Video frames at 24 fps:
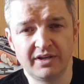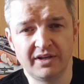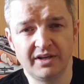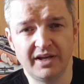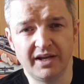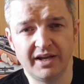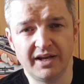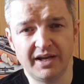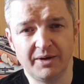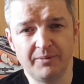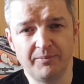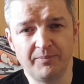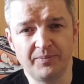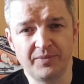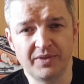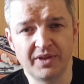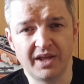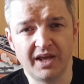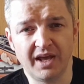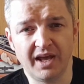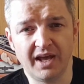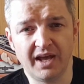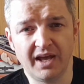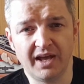and
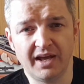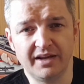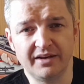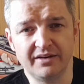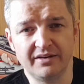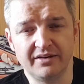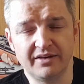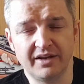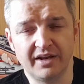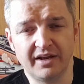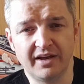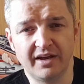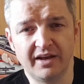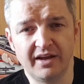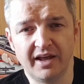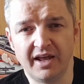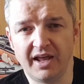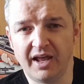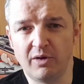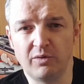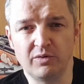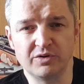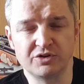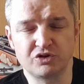
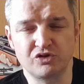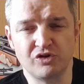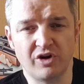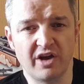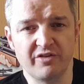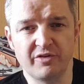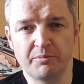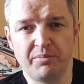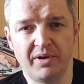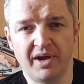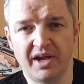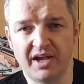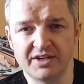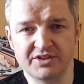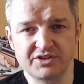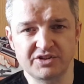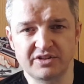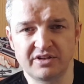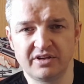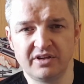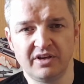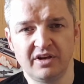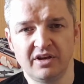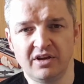I was driving past,